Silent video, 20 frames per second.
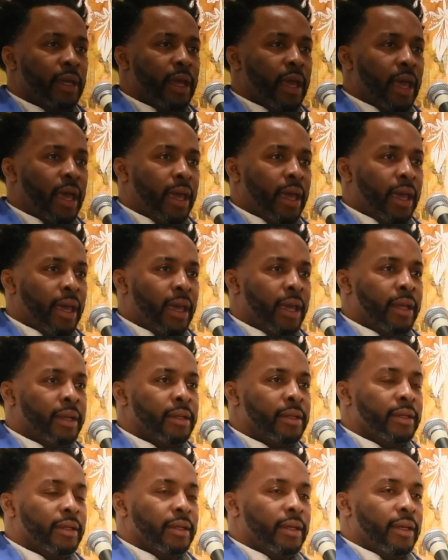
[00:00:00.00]

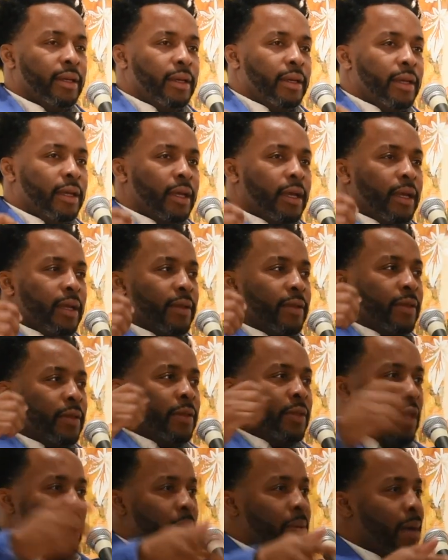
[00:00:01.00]
and
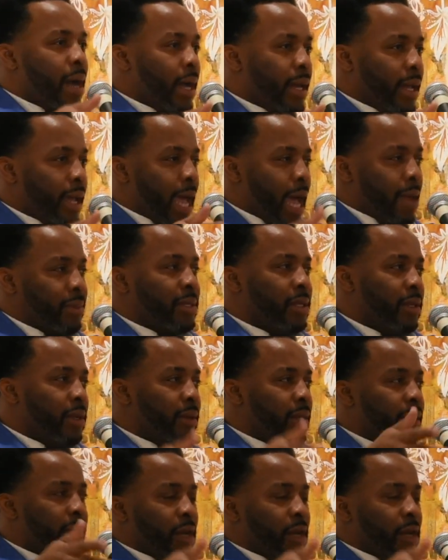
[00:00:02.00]
absolutely